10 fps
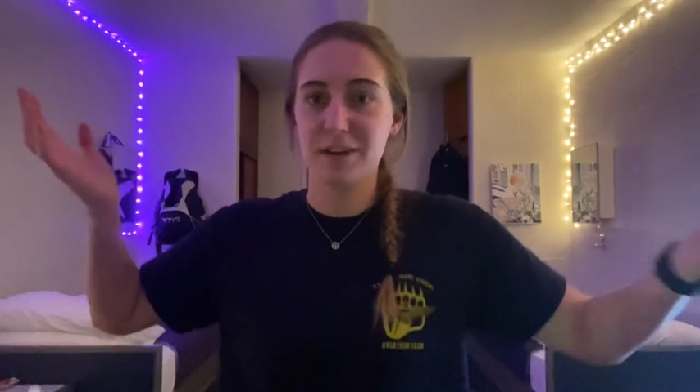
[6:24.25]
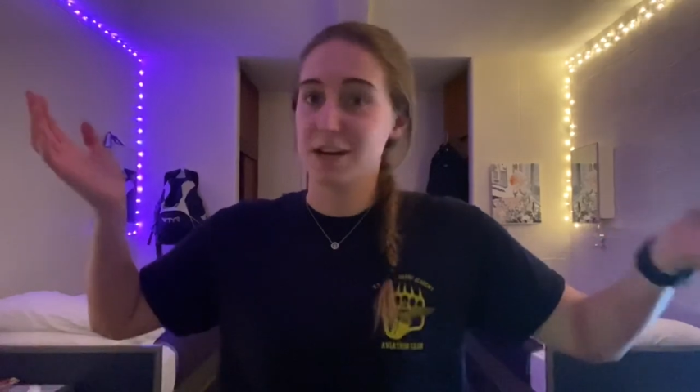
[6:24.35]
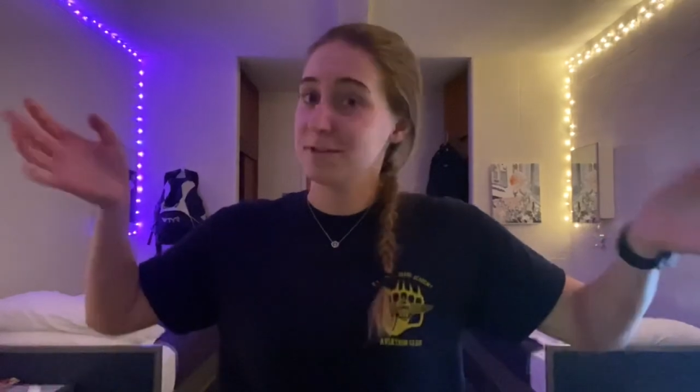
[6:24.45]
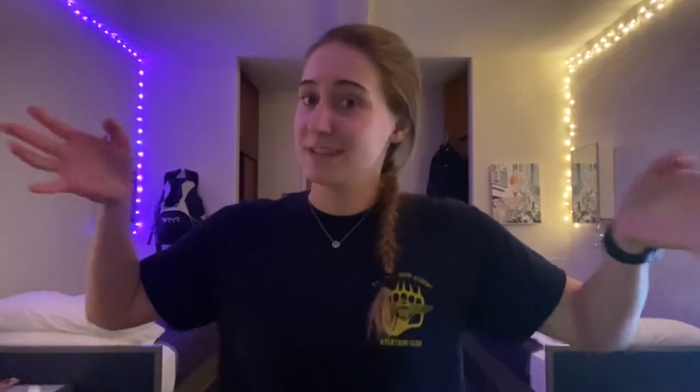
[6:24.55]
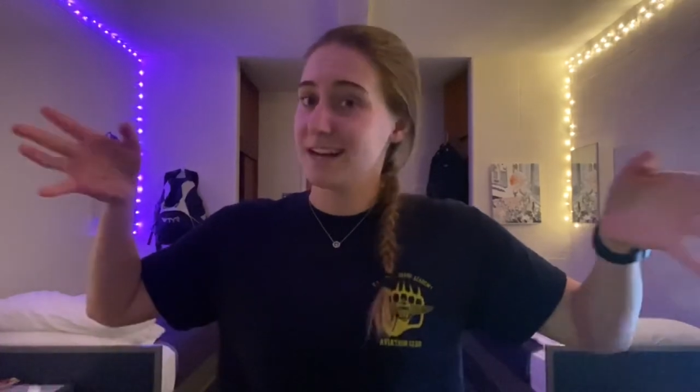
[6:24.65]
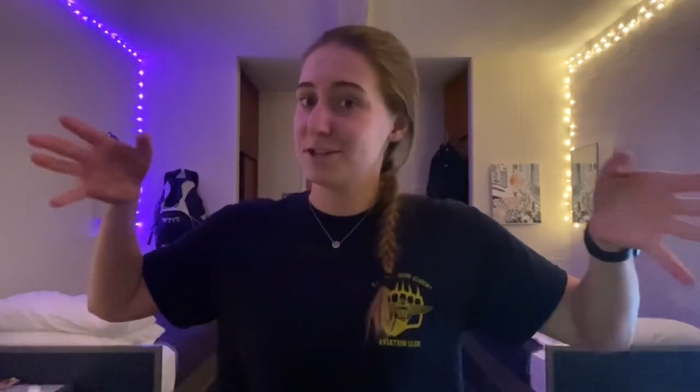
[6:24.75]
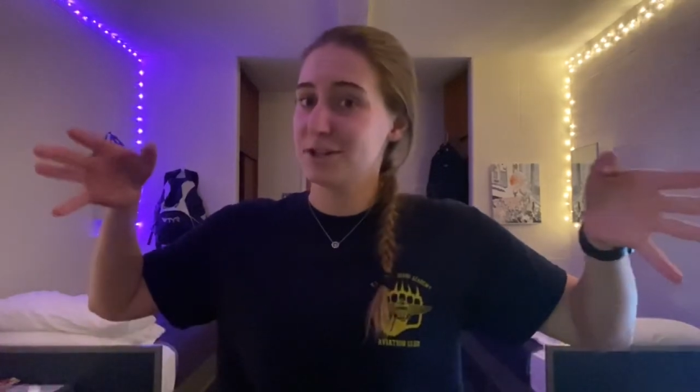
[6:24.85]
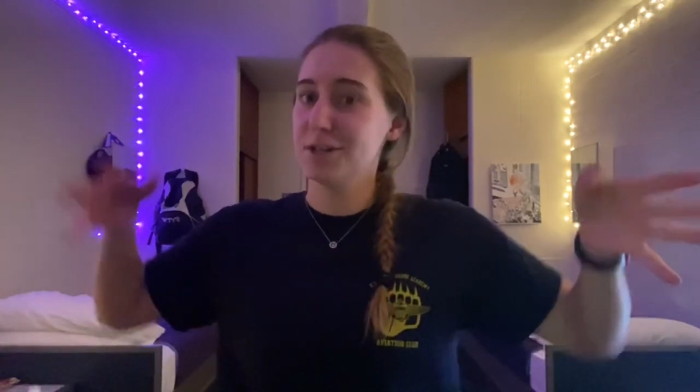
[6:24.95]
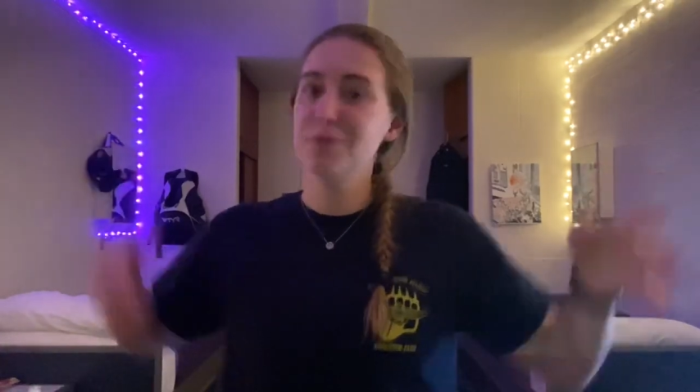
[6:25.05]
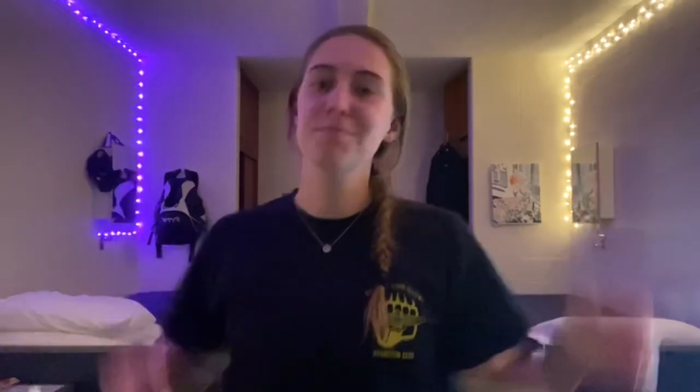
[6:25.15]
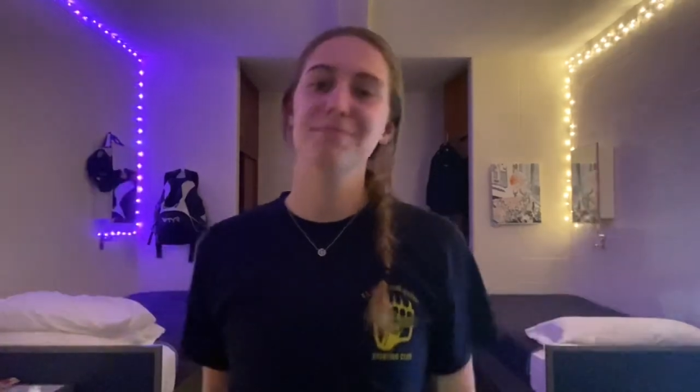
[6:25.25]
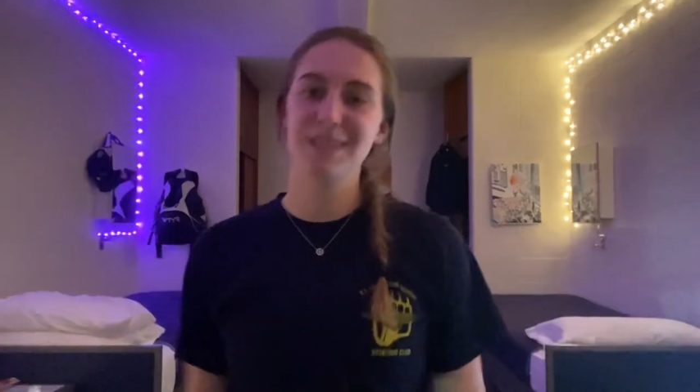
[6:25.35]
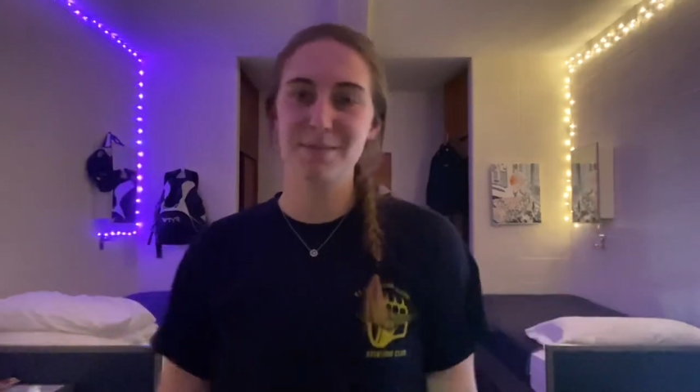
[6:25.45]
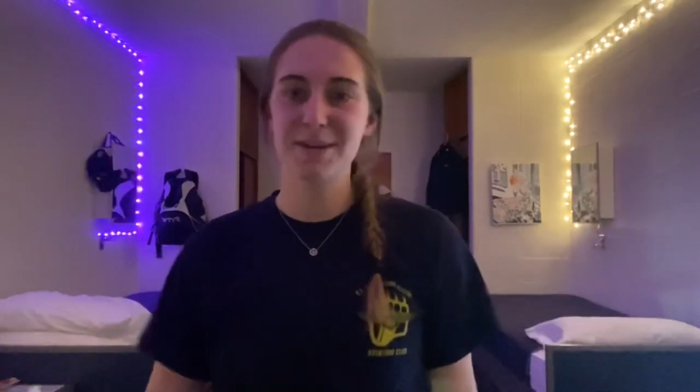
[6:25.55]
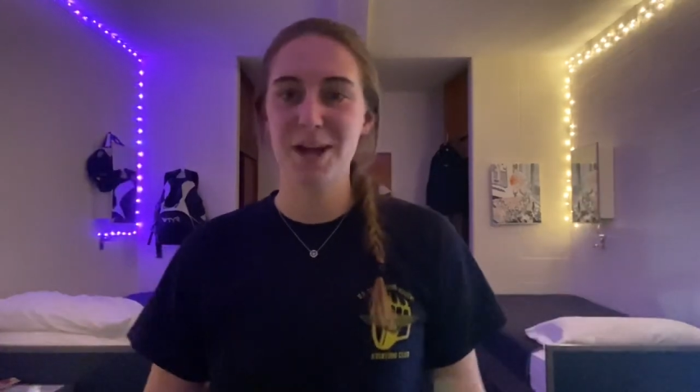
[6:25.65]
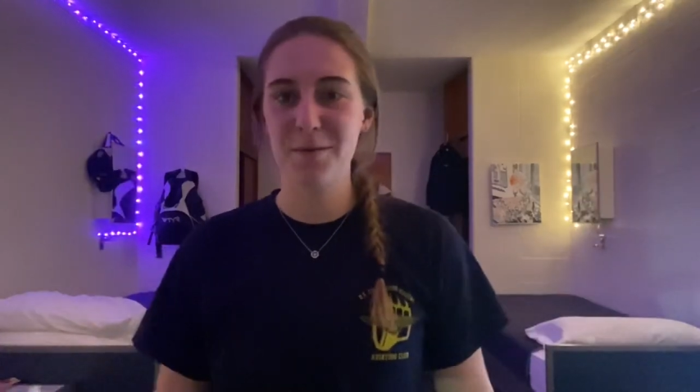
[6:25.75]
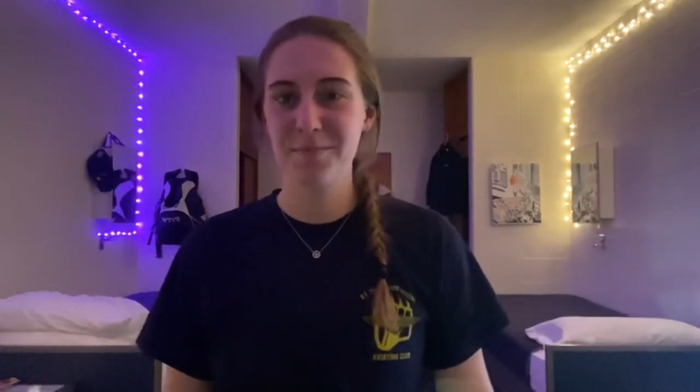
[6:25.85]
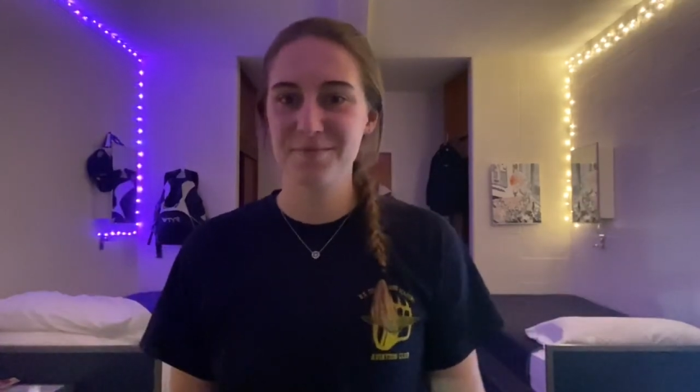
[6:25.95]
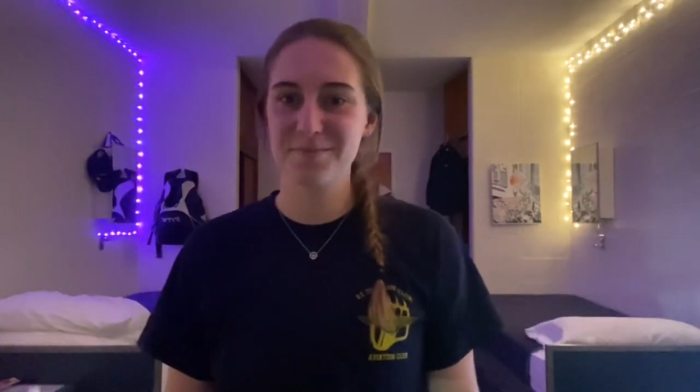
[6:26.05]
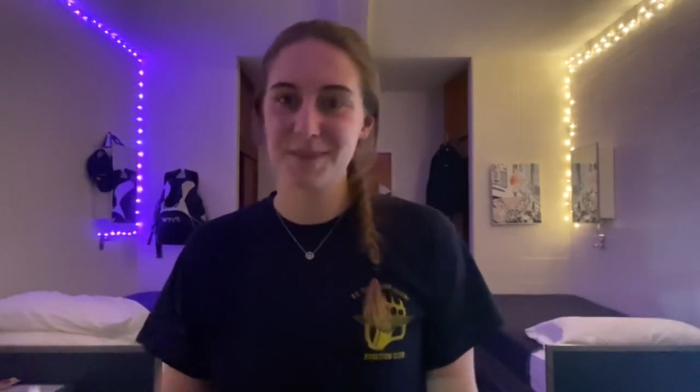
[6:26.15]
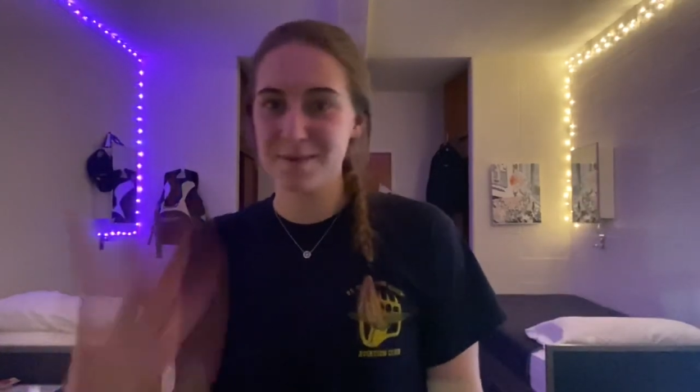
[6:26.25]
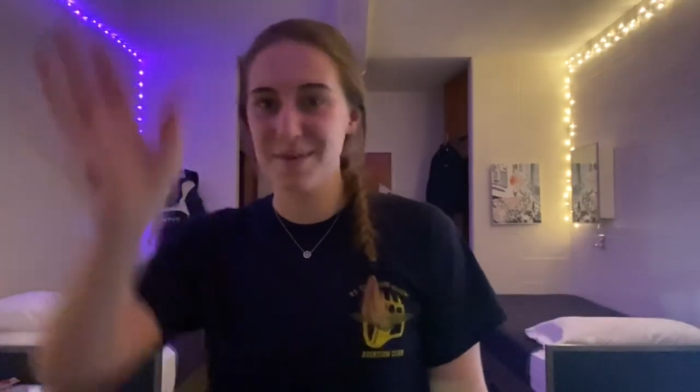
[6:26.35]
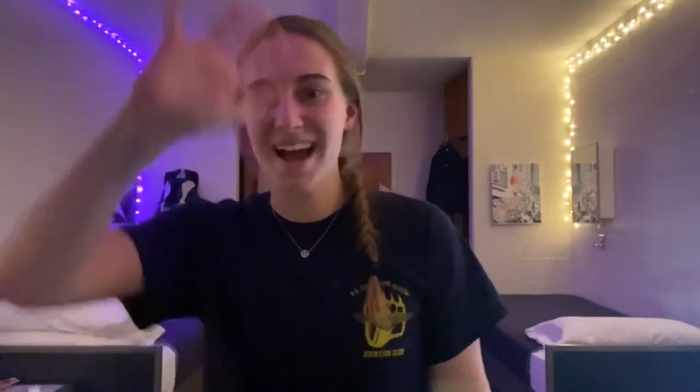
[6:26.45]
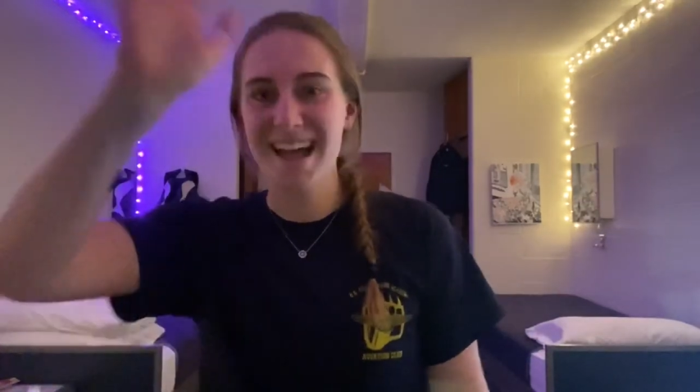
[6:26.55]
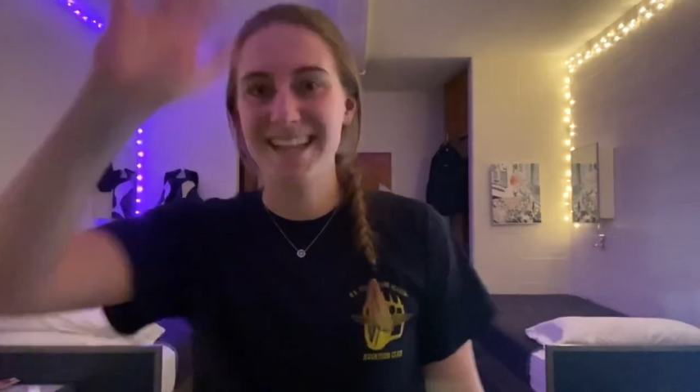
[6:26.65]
that I should do, let me know. Bye!